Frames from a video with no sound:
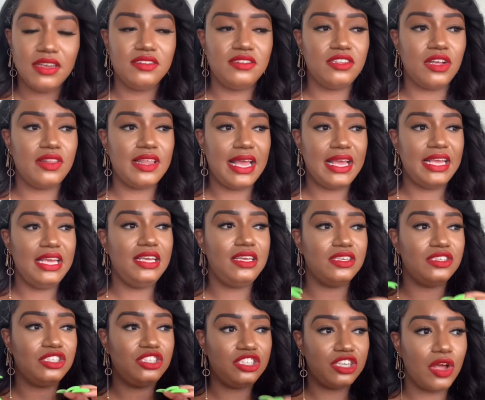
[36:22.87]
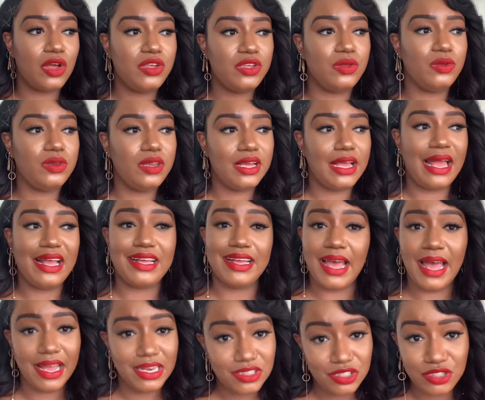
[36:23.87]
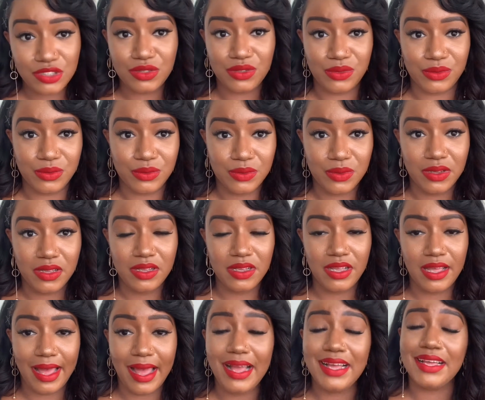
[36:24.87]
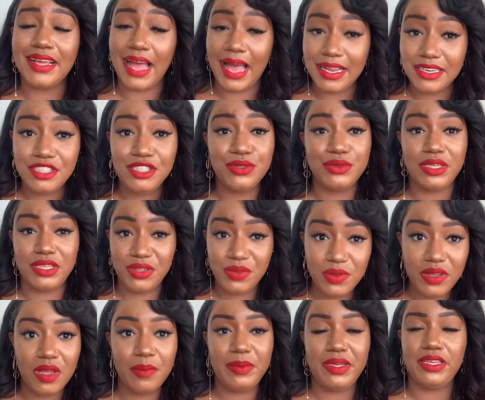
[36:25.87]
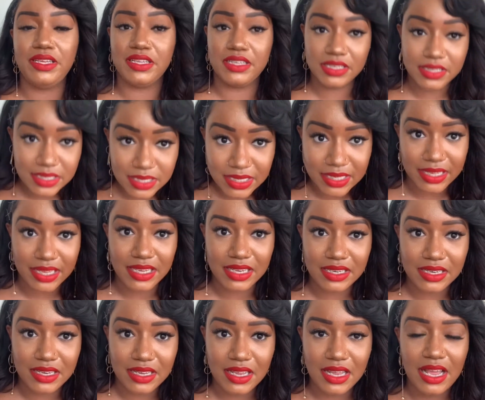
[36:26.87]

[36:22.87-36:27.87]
so that he can show you, look, I got you. I got you and you going to be good.